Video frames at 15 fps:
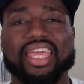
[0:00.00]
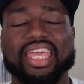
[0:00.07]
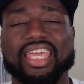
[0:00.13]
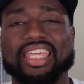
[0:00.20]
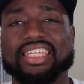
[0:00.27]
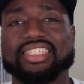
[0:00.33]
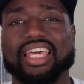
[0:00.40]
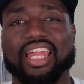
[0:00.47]

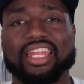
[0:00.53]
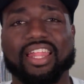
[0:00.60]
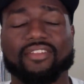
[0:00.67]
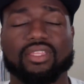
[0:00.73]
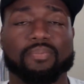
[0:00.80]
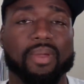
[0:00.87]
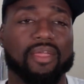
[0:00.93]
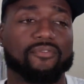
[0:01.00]
is that enough
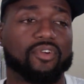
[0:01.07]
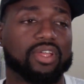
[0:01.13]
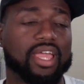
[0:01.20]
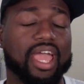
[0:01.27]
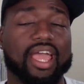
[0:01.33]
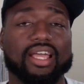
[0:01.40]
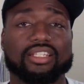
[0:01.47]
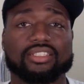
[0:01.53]
to pay for
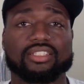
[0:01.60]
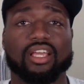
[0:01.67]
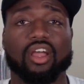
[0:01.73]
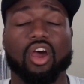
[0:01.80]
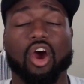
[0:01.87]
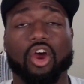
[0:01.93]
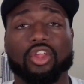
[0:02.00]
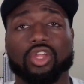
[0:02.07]
gas?
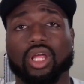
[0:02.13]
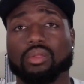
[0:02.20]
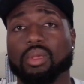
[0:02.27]
Are you going